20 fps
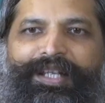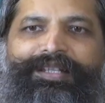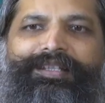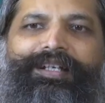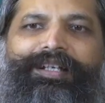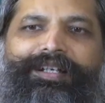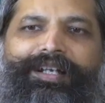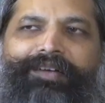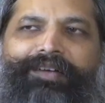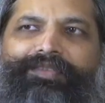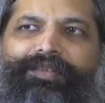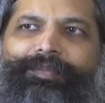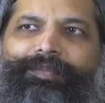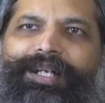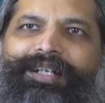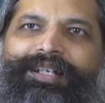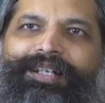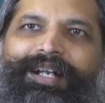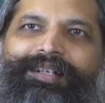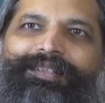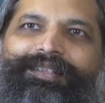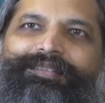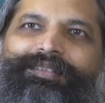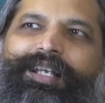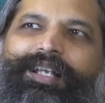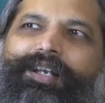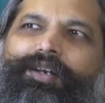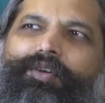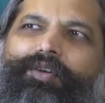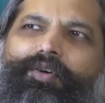the government had this
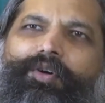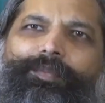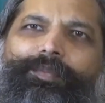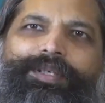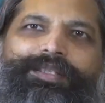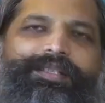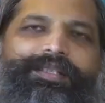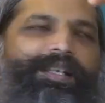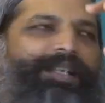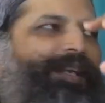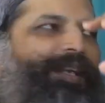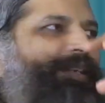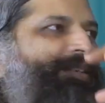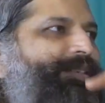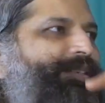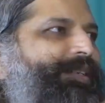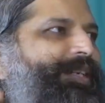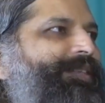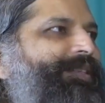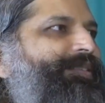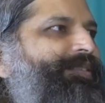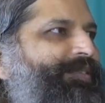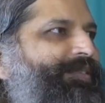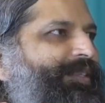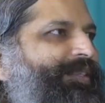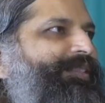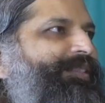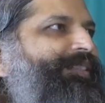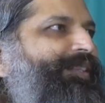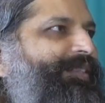enormously
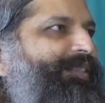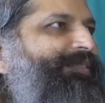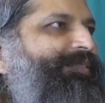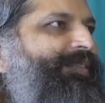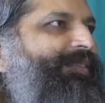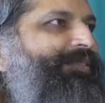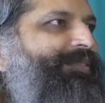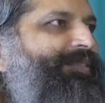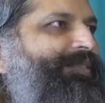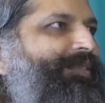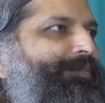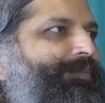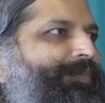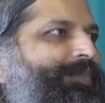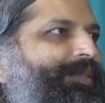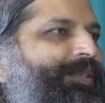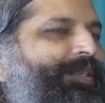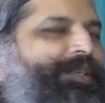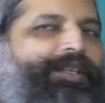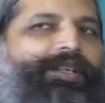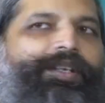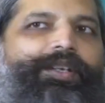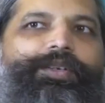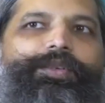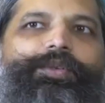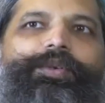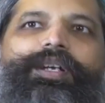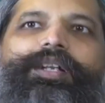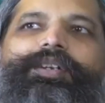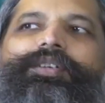restricted system
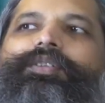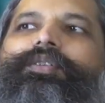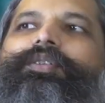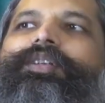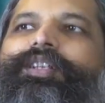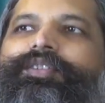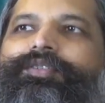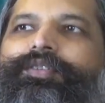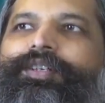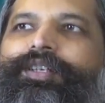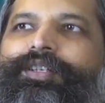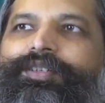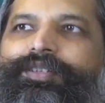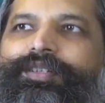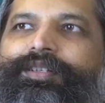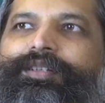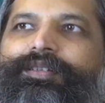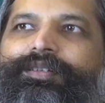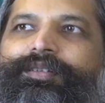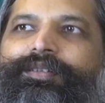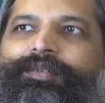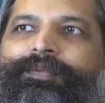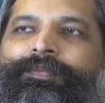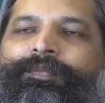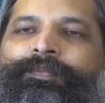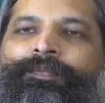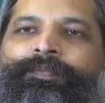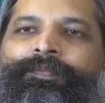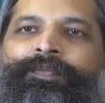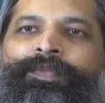to control education.
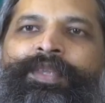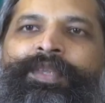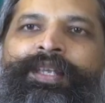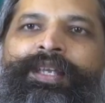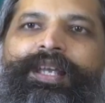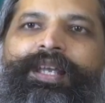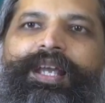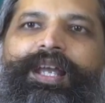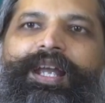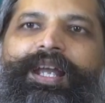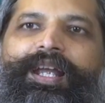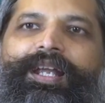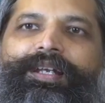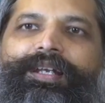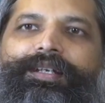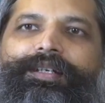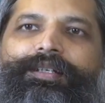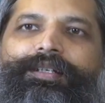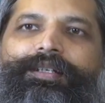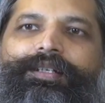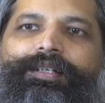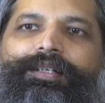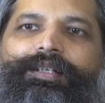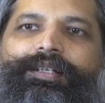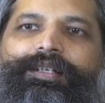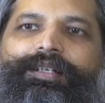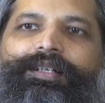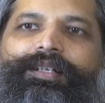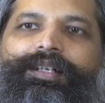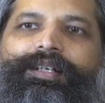And
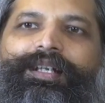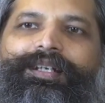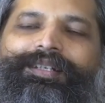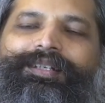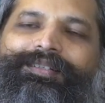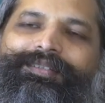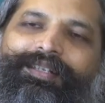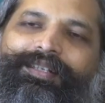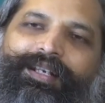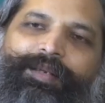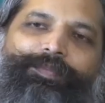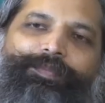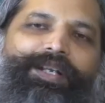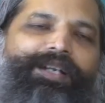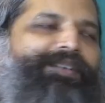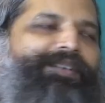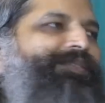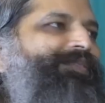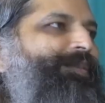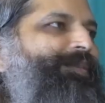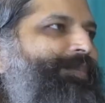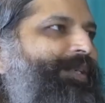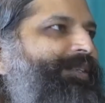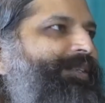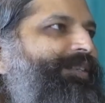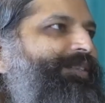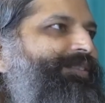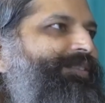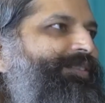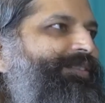it is a remnant of the
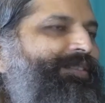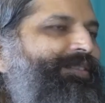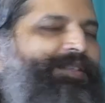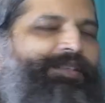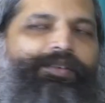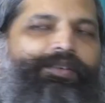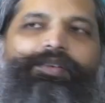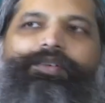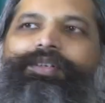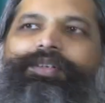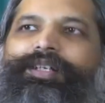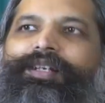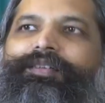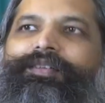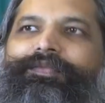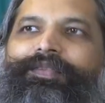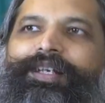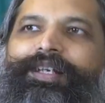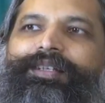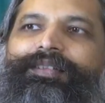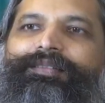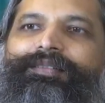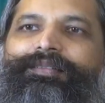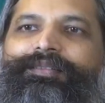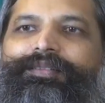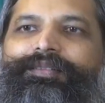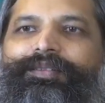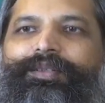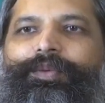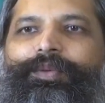British colonial
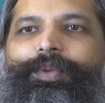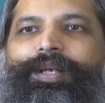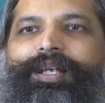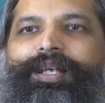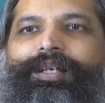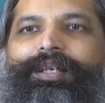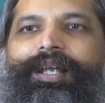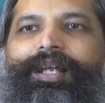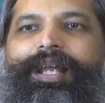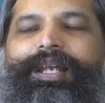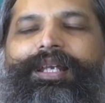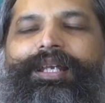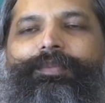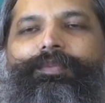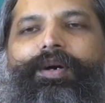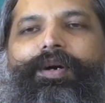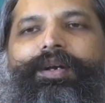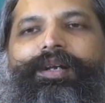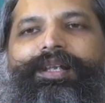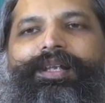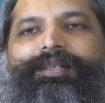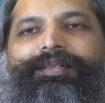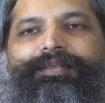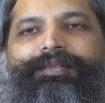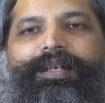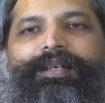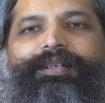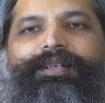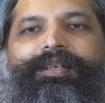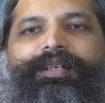phase where anybody
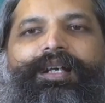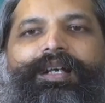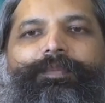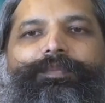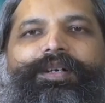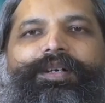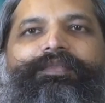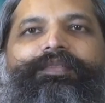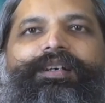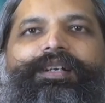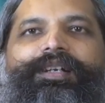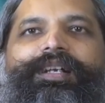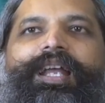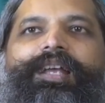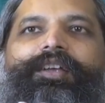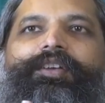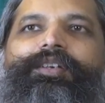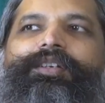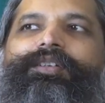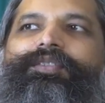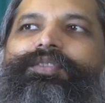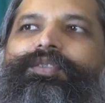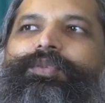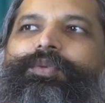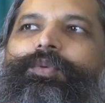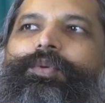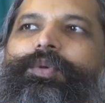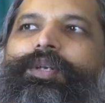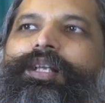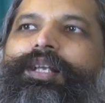setting up a vernacular
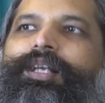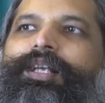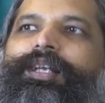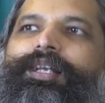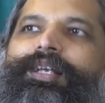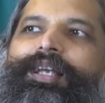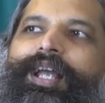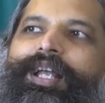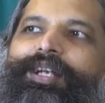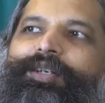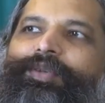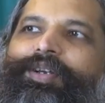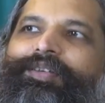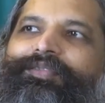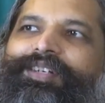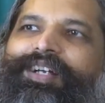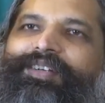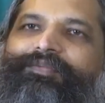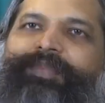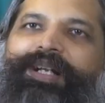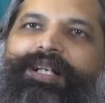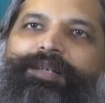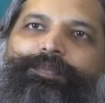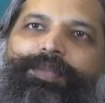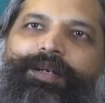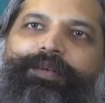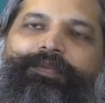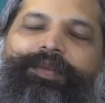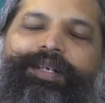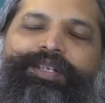school had to have
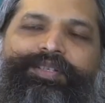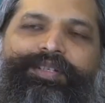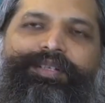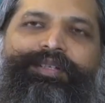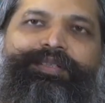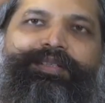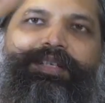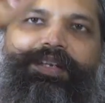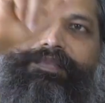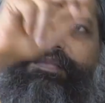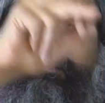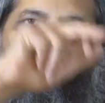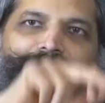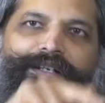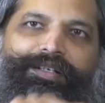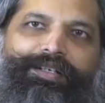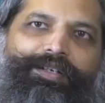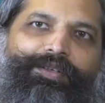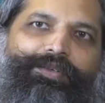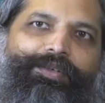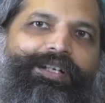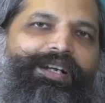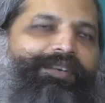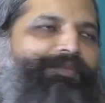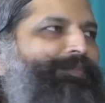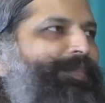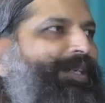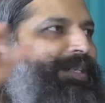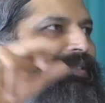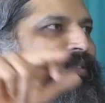government permissions and fit into
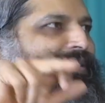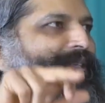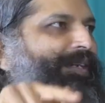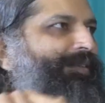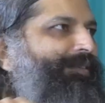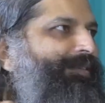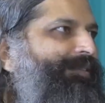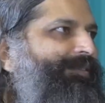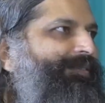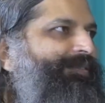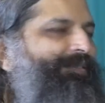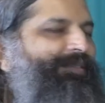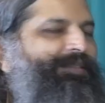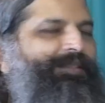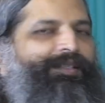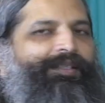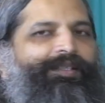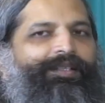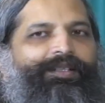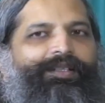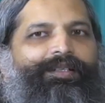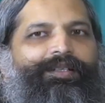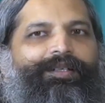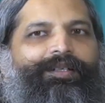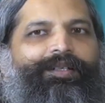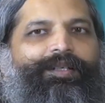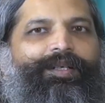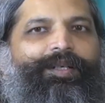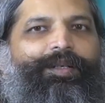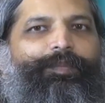government standards.
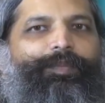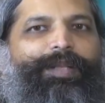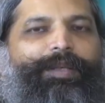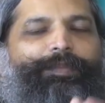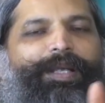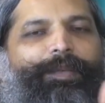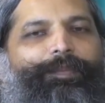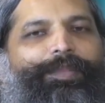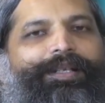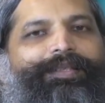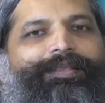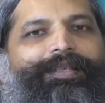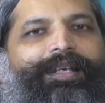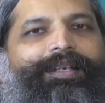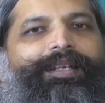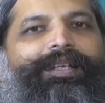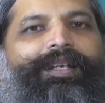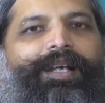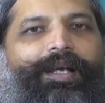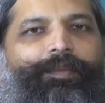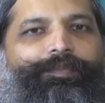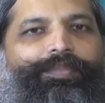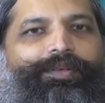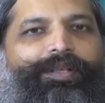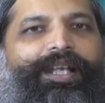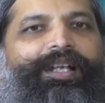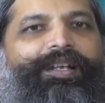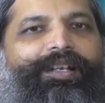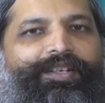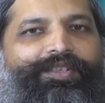But people setting up
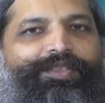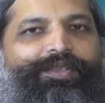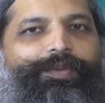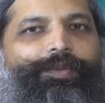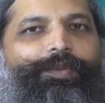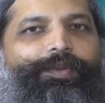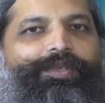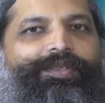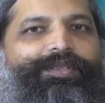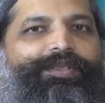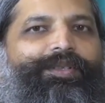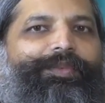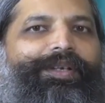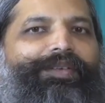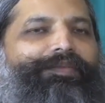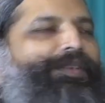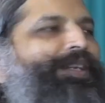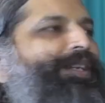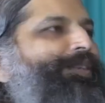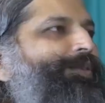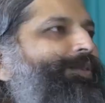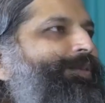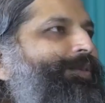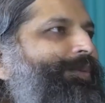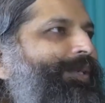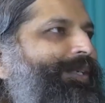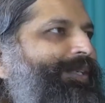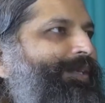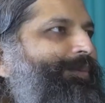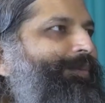English schools were free to do
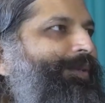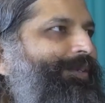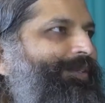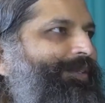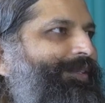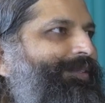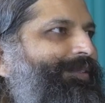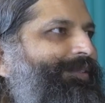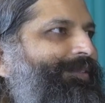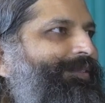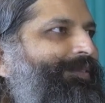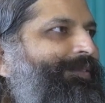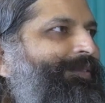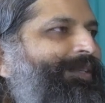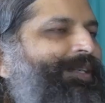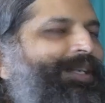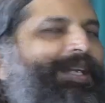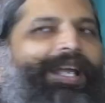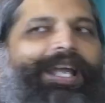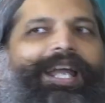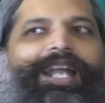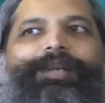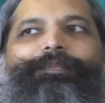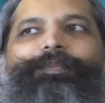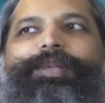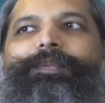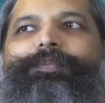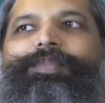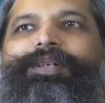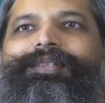what they wanted. And
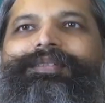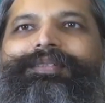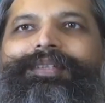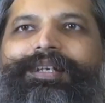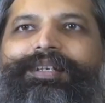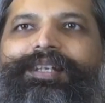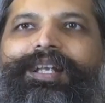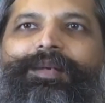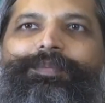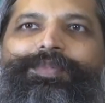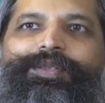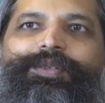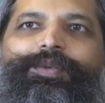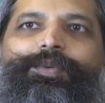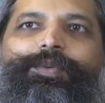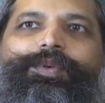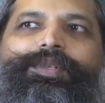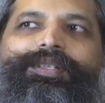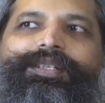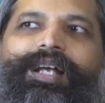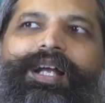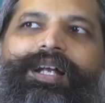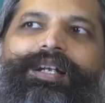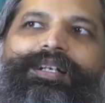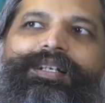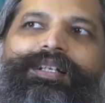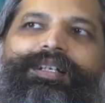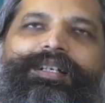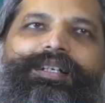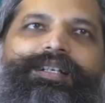people setting up schools
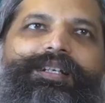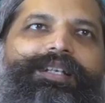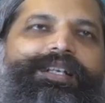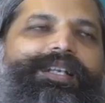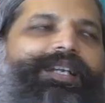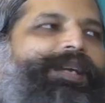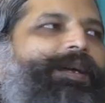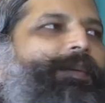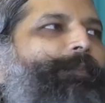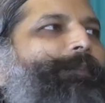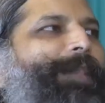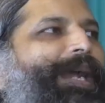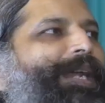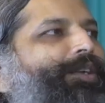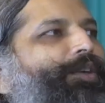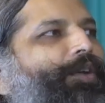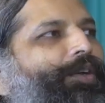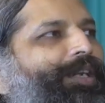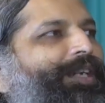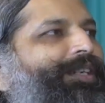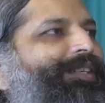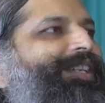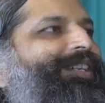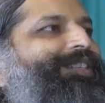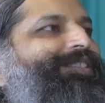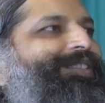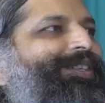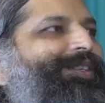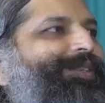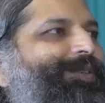under minority
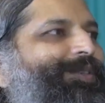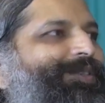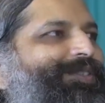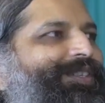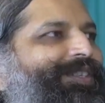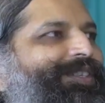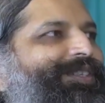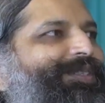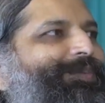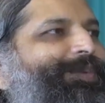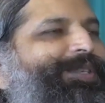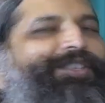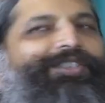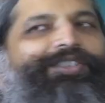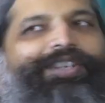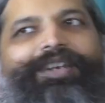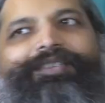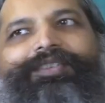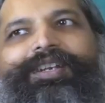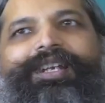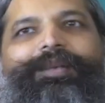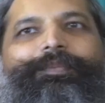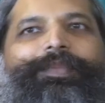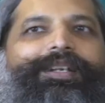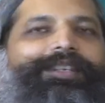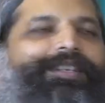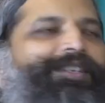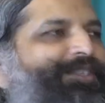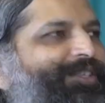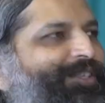institutions, which generally
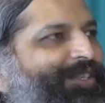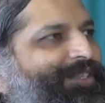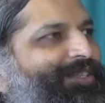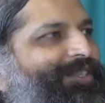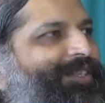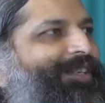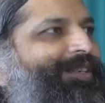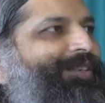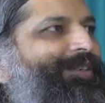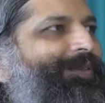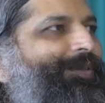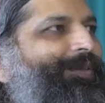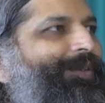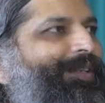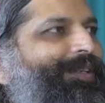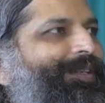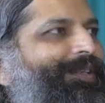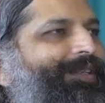meant church control,